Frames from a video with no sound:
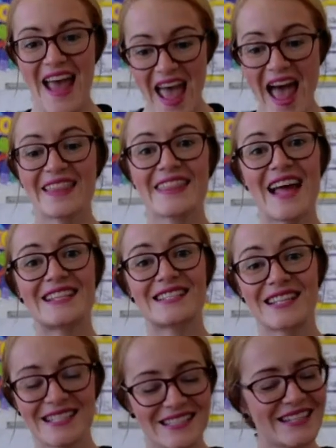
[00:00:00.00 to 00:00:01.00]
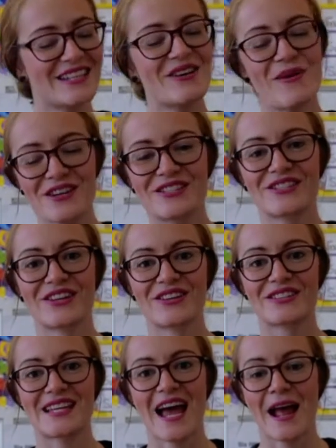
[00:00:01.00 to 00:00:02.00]
and let's continue our
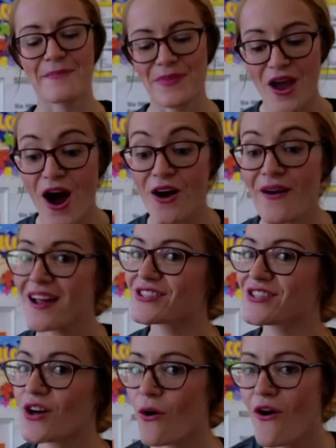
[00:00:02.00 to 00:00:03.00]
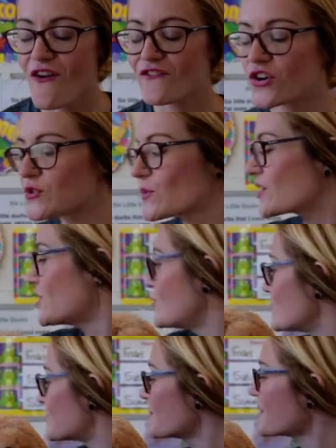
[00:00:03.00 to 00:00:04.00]
circle time. All right, so first we're gonna do some